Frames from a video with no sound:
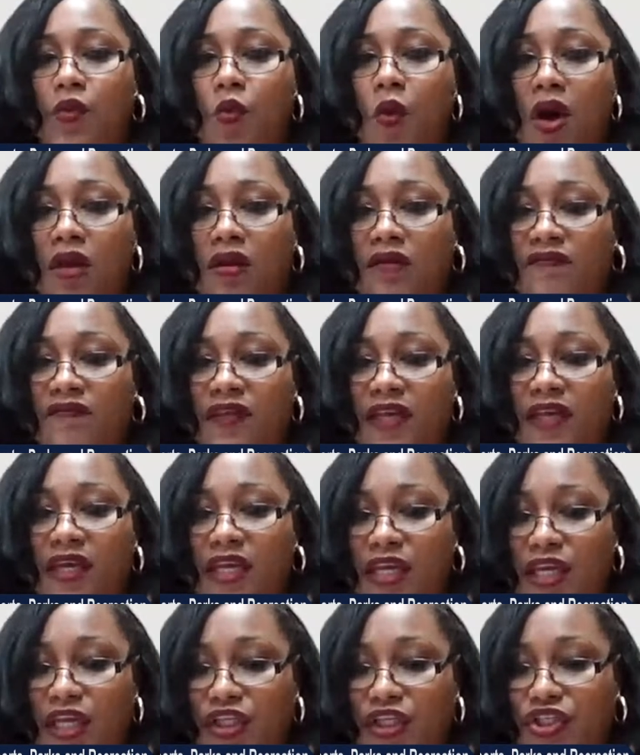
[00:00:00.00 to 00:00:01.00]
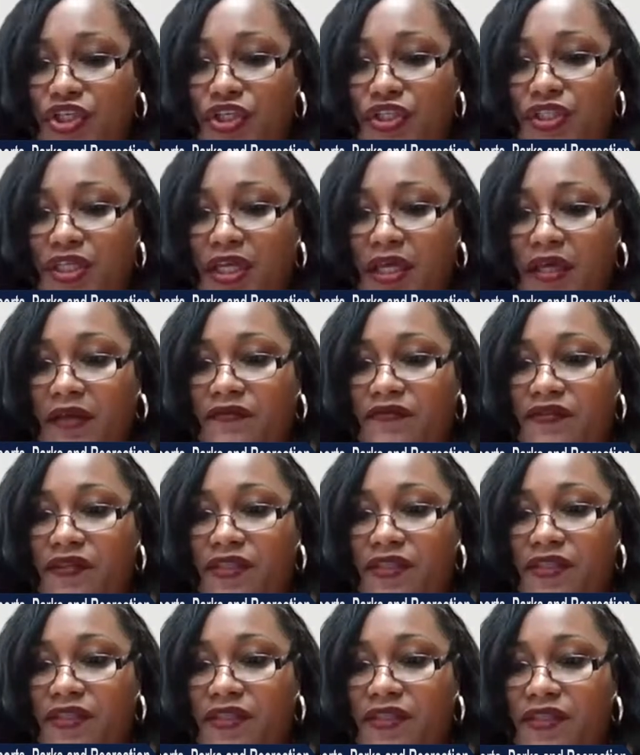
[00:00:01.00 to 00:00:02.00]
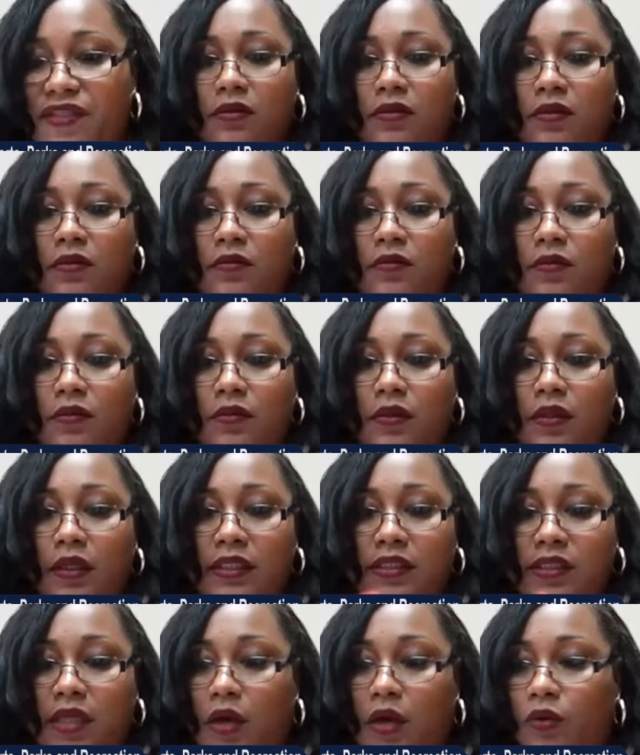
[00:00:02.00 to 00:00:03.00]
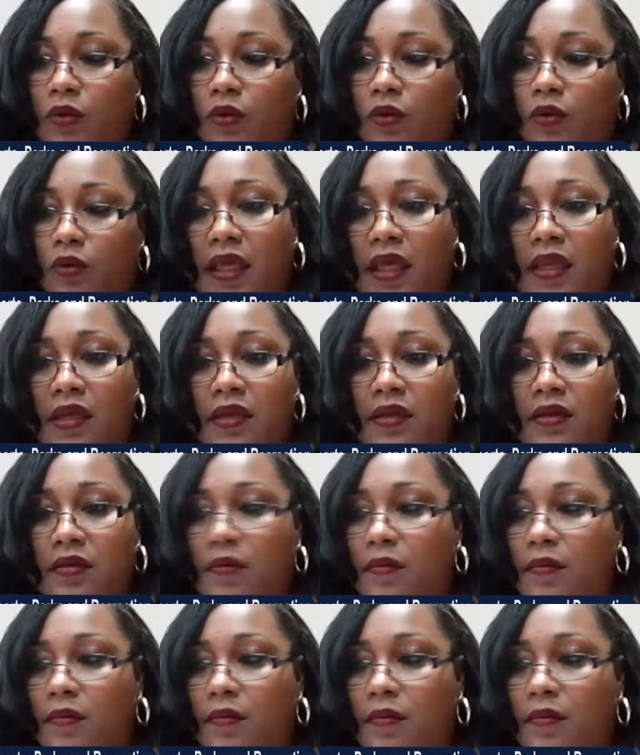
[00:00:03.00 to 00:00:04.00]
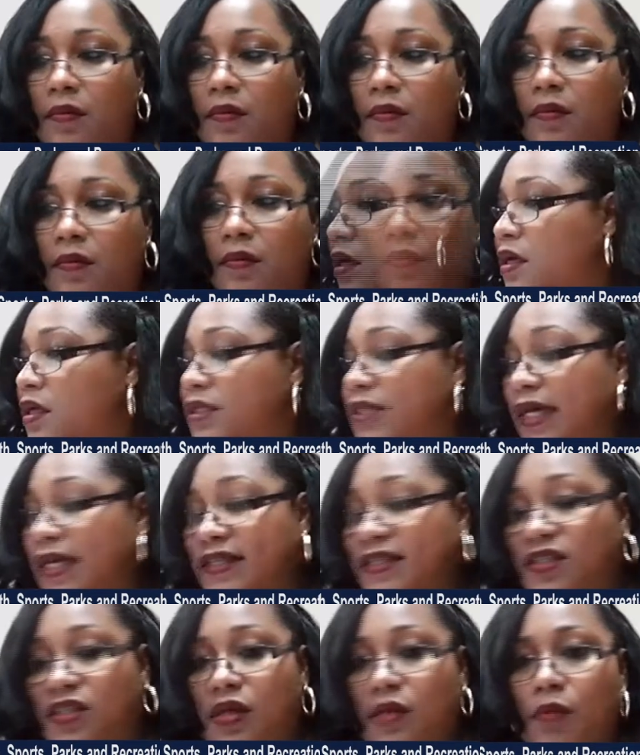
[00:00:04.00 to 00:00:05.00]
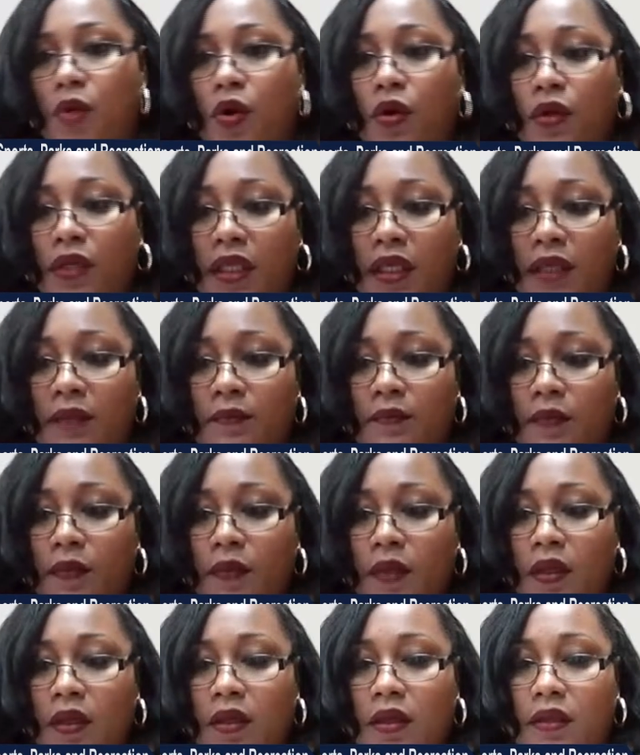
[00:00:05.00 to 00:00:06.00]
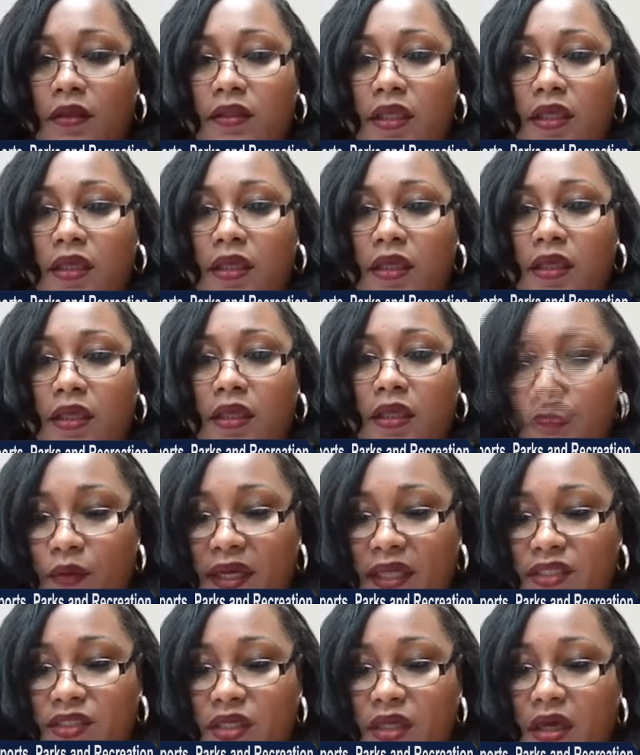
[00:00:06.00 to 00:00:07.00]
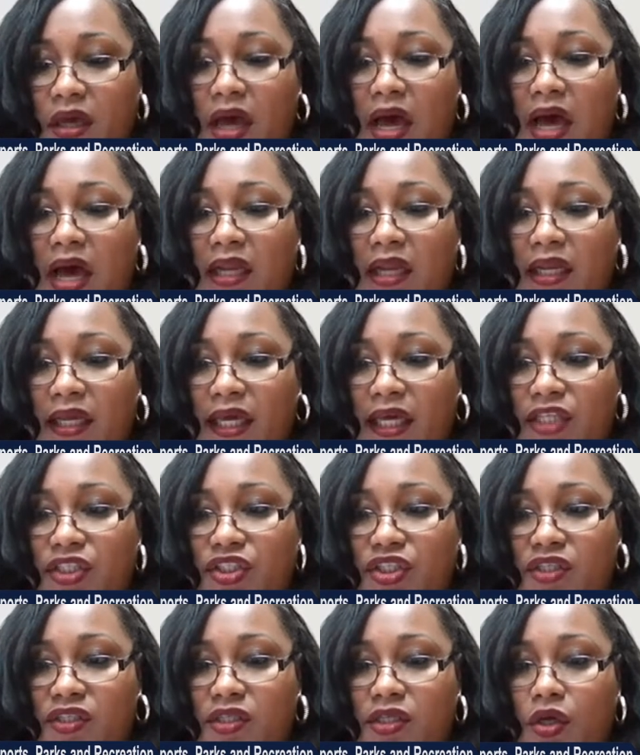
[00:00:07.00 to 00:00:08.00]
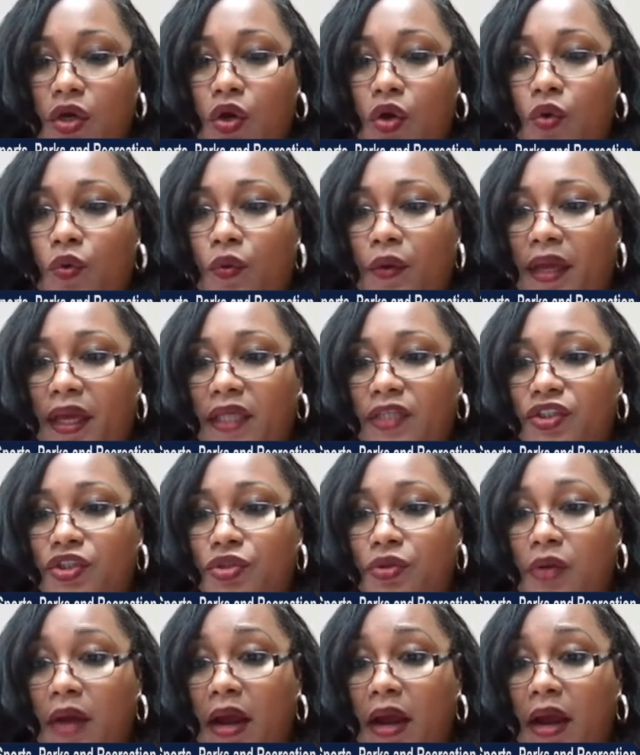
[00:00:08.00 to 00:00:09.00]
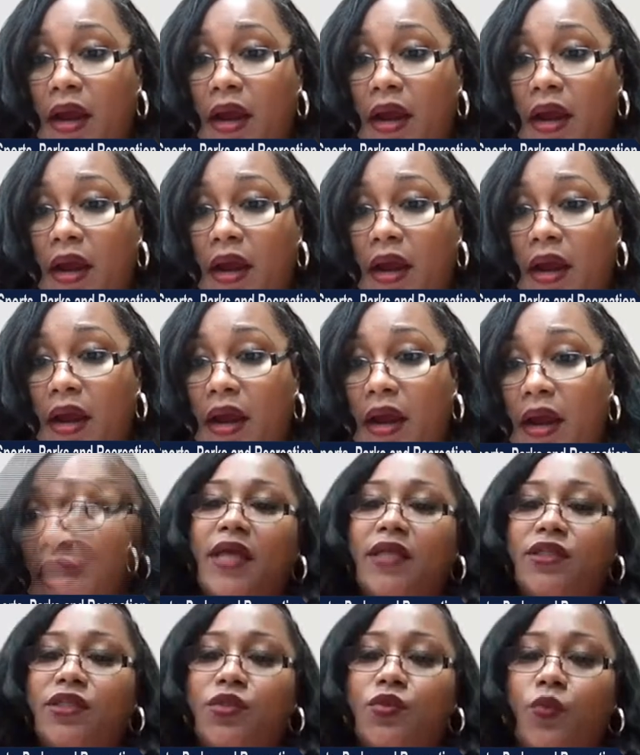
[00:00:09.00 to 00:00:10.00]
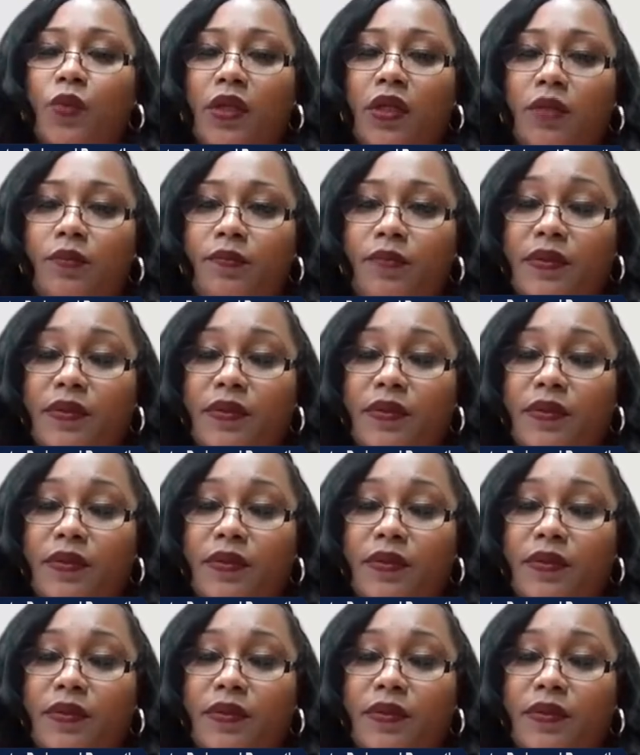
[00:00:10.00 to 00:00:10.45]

one of the initiatives that is outlined in my testimony. The pathway to college, it's a career track that students,